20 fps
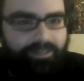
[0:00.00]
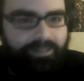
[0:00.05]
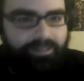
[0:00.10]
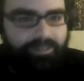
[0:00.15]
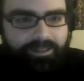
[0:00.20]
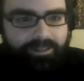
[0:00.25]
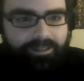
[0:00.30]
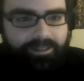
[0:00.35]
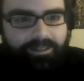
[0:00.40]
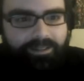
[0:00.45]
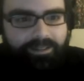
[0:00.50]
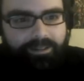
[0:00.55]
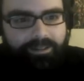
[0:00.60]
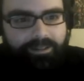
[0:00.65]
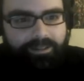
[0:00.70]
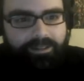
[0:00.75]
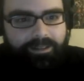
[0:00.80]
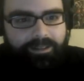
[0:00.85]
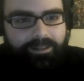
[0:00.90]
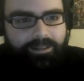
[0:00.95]

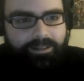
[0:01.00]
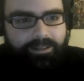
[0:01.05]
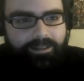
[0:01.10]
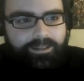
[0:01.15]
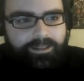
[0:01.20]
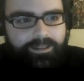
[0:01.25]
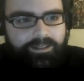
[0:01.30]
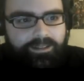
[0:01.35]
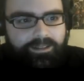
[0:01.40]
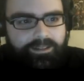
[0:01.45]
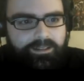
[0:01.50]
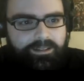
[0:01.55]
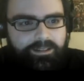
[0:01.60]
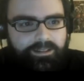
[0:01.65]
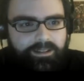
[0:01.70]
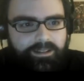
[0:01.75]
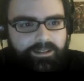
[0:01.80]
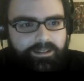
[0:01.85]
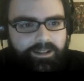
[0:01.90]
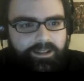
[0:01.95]

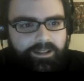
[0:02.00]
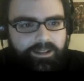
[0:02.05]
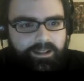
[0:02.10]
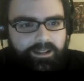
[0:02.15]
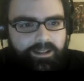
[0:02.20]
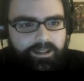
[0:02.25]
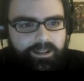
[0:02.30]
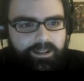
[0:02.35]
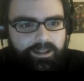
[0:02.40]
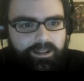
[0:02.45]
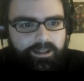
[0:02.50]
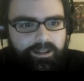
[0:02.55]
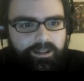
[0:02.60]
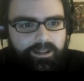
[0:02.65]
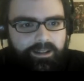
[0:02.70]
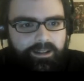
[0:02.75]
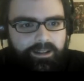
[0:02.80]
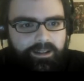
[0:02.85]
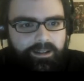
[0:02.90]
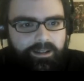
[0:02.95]

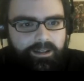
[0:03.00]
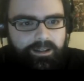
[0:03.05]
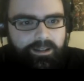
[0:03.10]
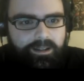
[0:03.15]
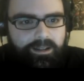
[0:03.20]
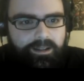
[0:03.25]
No words are spoken by the person on screen.